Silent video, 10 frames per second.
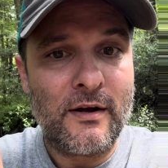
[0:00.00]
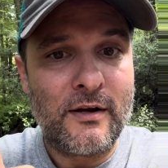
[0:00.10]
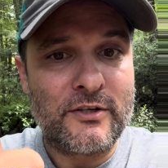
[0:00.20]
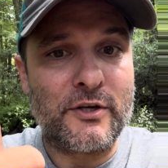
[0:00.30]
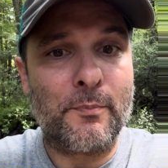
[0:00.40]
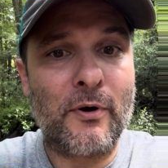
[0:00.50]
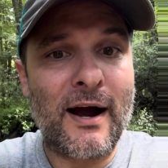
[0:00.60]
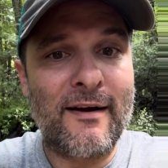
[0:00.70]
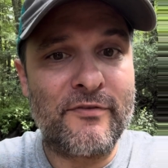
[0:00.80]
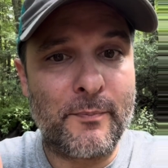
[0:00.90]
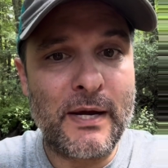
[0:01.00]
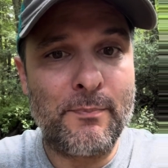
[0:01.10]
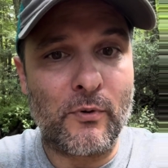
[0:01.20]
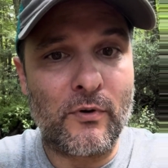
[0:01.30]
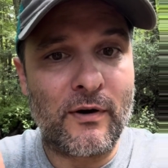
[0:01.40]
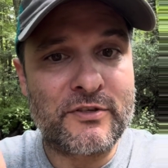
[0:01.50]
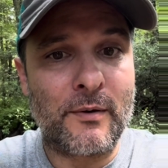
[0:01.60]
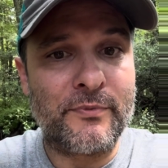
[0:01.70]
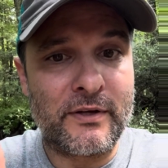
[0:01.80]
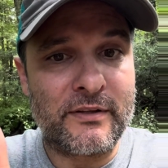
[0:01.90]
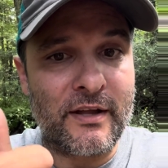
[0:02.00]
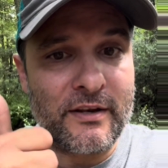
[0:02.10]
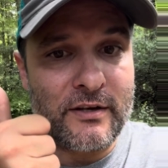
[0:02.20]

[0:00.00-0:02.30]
to deprive the people of something that